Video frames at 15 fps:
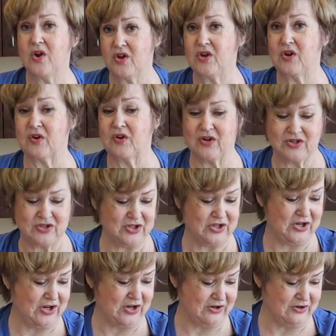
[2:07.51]
you're good to go.
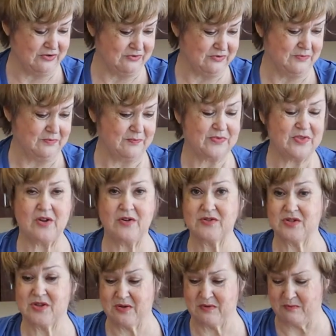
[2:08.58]

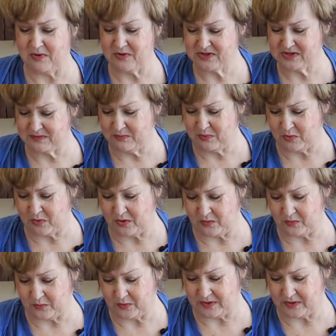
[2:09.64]
Those are the most important.